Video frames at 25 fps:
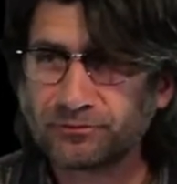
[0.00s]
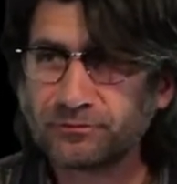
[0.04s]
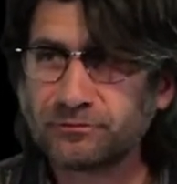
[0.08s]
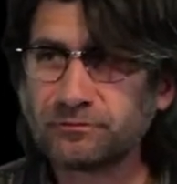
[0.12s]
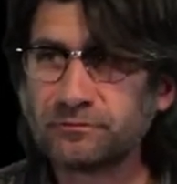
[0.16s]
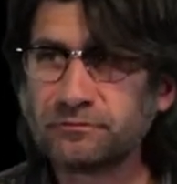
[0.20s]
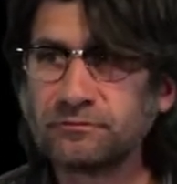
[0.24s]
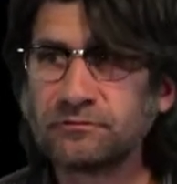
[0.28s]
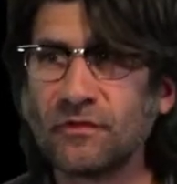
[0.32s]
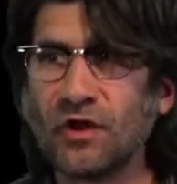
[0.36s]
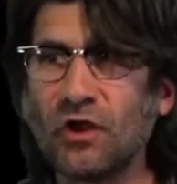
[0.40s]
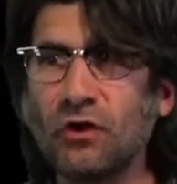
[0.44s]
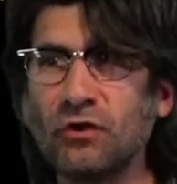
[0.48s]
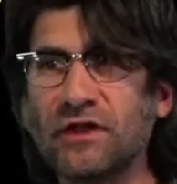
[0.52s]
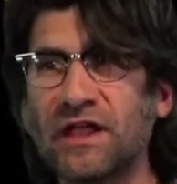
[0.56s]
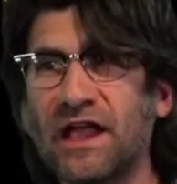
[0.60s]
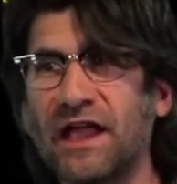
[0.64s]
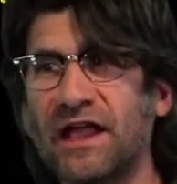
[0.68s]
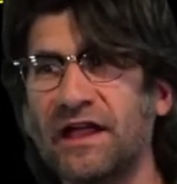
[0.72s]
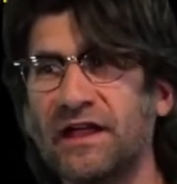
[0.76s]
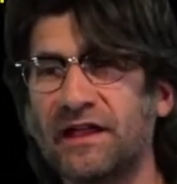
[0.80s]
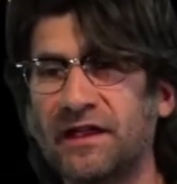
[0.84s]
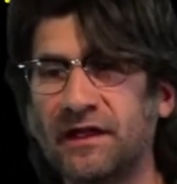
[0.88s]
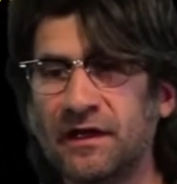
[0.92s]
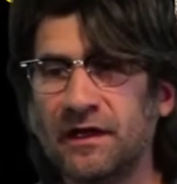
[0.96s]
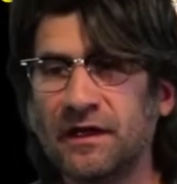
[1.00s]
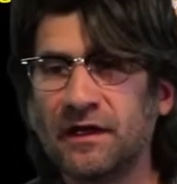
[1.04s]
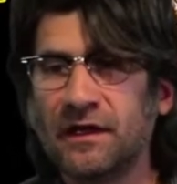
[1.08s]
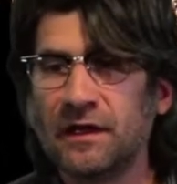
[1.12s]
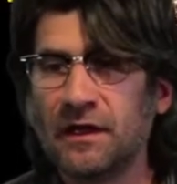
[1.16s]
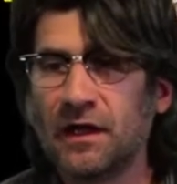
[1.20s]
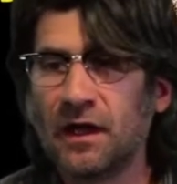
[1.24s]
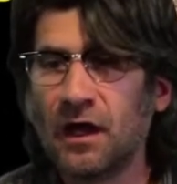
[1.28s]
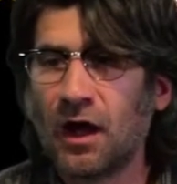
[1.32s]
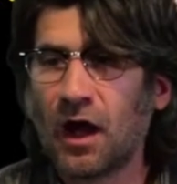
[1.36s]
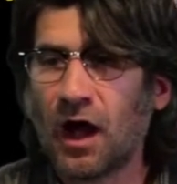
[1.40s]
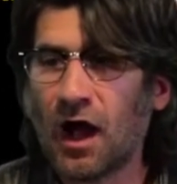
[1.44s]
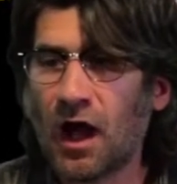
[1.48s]
Okay,
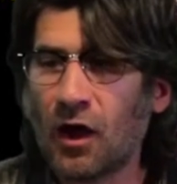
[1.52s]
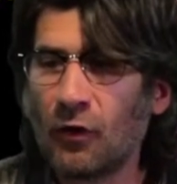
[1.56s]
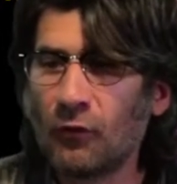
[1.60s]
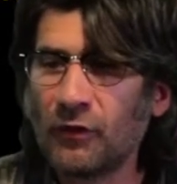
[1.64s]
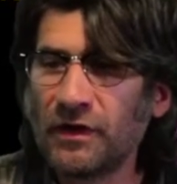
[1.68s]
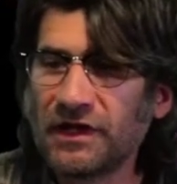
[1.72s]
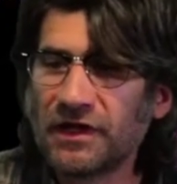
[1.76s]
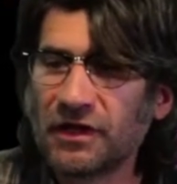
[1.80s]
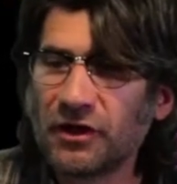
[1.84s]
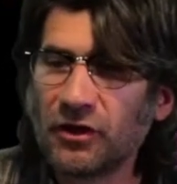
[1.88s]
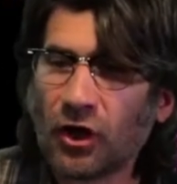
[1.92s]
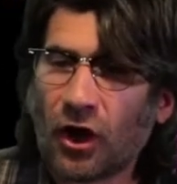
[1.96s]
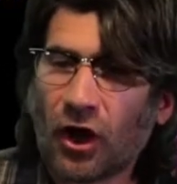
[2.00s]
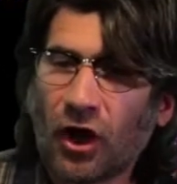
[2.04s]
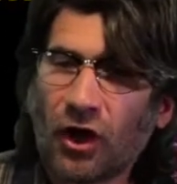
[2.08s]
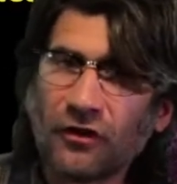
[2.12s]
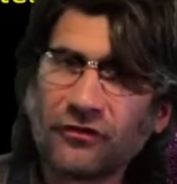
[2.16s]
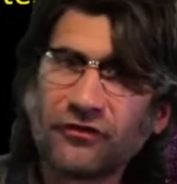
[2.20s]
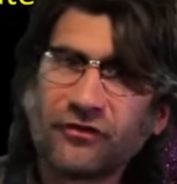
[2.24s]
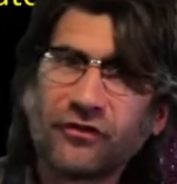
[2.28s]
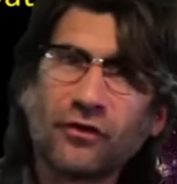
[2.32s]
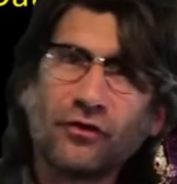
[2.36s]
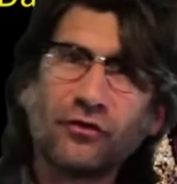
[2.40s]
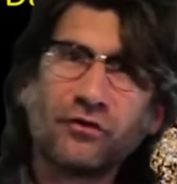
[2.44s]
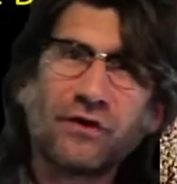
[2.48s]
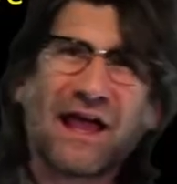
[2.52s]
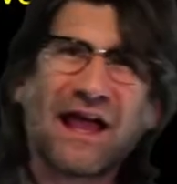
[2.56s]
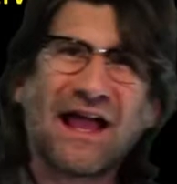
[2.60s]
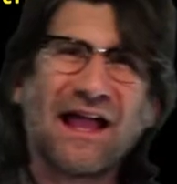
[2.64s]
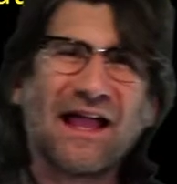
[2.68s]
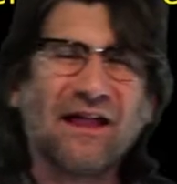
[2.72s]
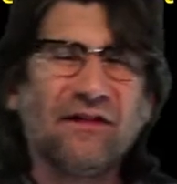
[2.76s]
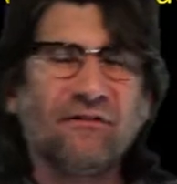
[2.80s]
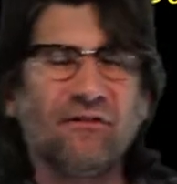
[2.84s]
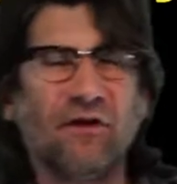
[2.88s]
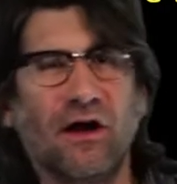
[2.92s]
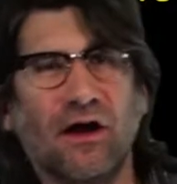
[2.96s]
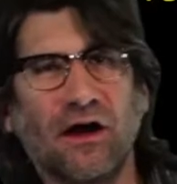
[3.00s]
we can also
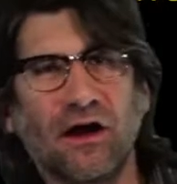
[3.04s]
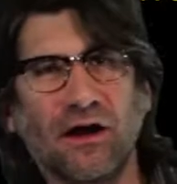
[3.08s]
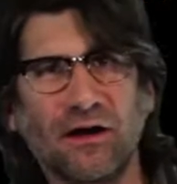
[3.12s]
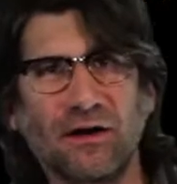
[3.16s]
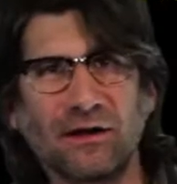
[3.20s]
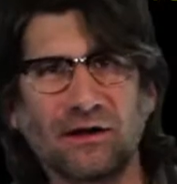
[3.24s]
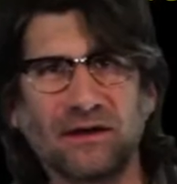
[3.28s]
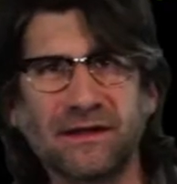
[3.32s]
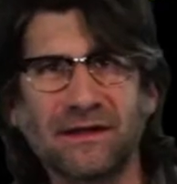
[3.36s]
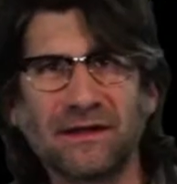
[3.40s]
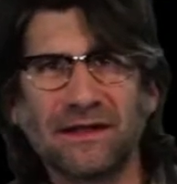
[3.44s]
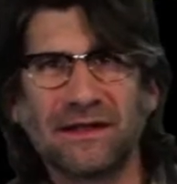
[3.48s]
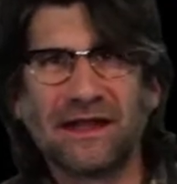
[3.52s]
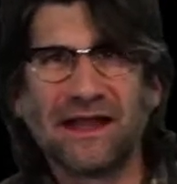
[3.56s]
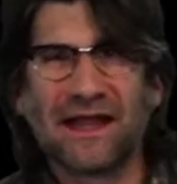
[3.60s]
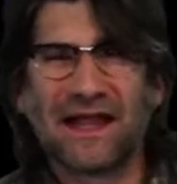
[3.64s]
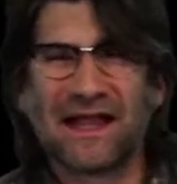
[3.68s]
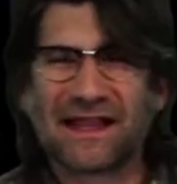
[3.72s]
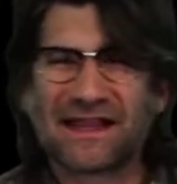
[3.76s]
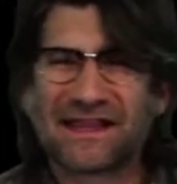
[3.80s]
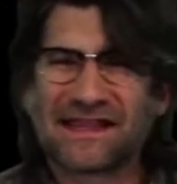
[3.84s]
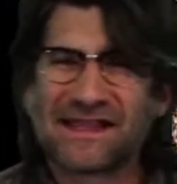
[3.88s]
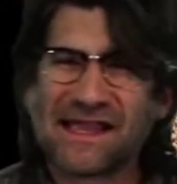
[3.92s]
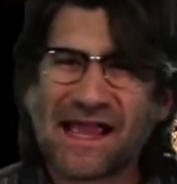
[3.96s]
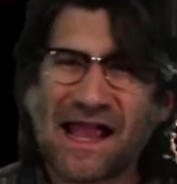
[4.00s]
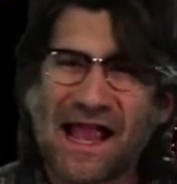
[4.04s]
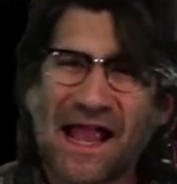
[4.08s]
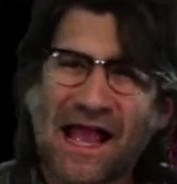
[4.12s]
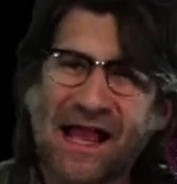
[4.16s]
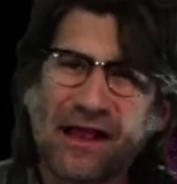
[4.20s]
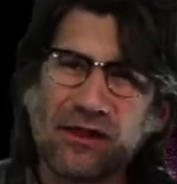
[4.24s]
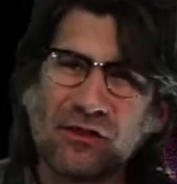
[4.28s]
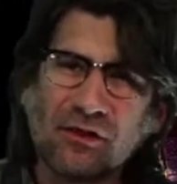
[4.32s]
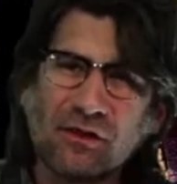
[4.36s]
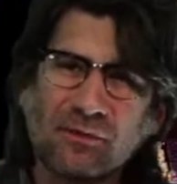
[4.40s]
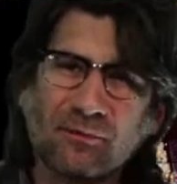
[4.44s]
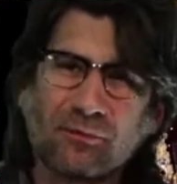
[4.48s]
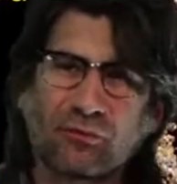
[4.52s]
have a
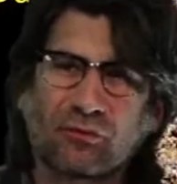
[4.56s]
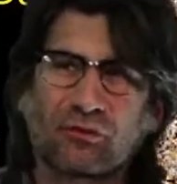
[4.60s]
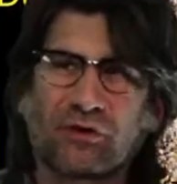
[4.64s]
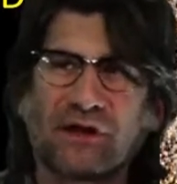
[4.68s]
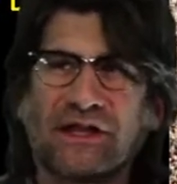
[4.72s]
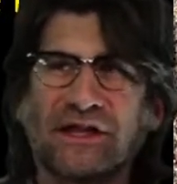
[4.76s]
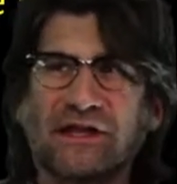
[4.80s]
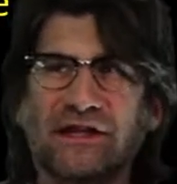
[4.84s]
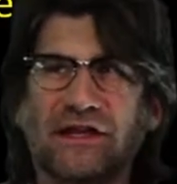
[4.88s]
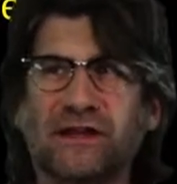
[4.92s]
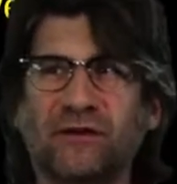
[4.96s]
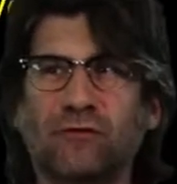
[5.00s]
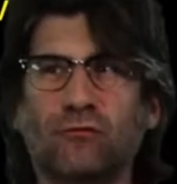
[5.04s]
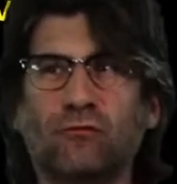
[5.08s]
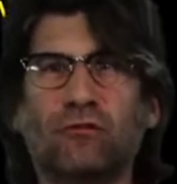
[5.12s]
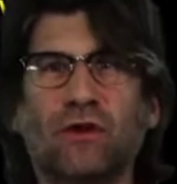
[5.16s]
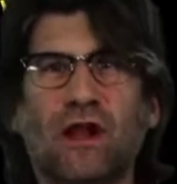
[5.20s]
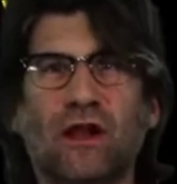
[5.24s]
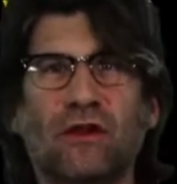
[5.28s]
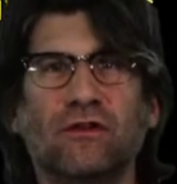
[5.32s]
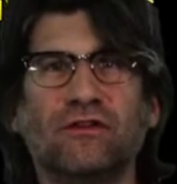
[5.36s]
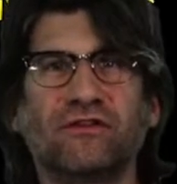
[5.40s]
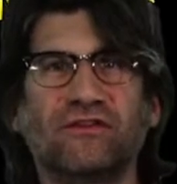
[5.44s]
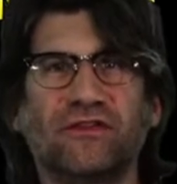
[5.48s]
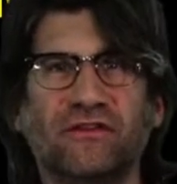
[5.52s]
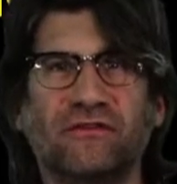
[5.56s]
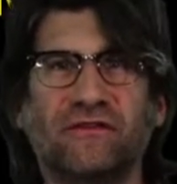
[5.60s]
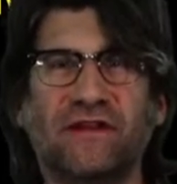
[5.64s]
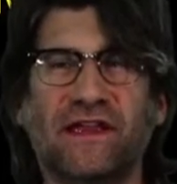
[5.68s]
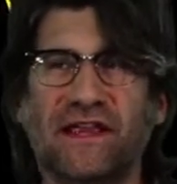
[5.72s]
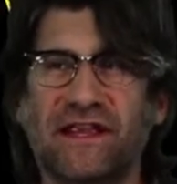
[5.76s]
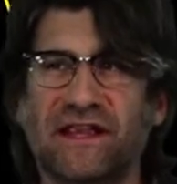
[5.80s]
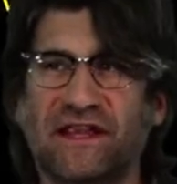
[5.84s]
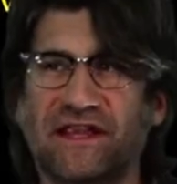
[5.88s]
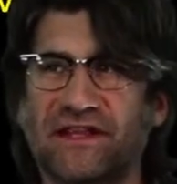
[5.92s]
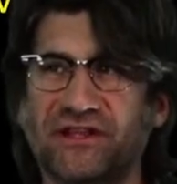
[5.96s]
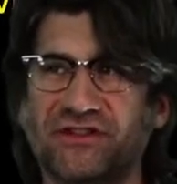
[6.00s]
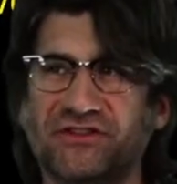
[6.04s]
calibrated relative
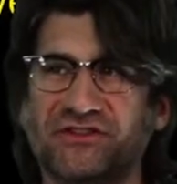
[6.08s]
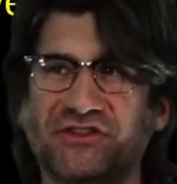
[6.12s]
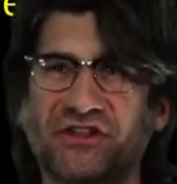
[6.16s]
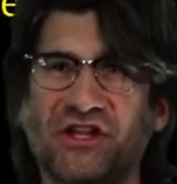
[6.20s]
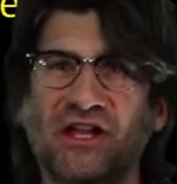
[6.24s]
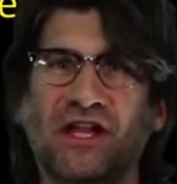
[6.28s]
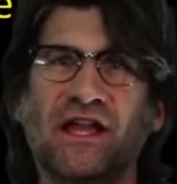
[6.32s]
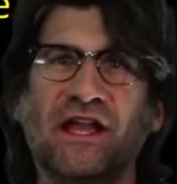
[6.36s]
age.